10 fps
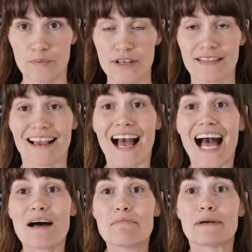Breathing
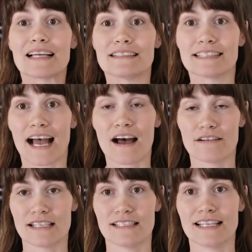up and
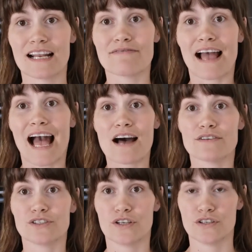down instead of
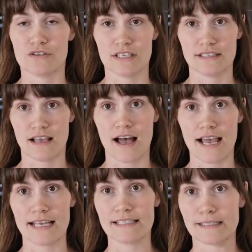out to the
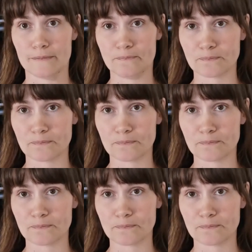sides.